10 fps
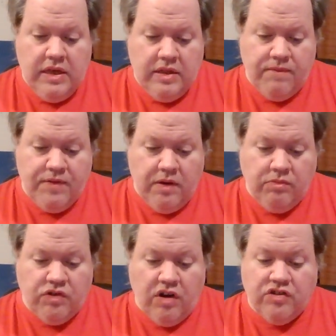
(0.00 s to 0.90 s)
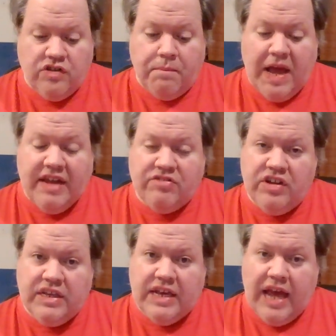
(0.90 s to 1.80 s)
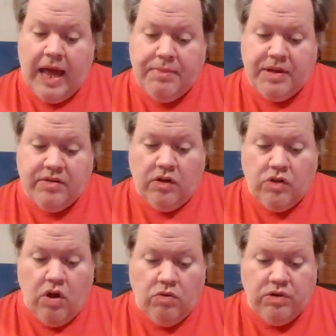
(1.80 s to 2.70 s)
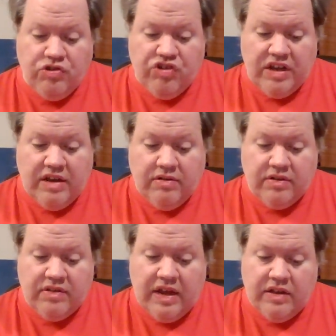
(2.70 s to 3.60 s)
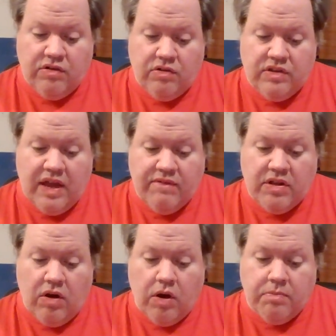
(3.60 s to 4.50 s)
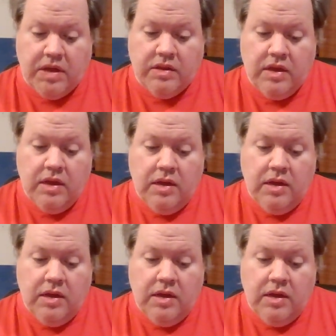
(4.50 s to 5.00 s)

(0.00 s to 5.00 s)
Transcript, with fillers: The film stars Sebastian Cabot, along with Jane Alexander, David Hartman,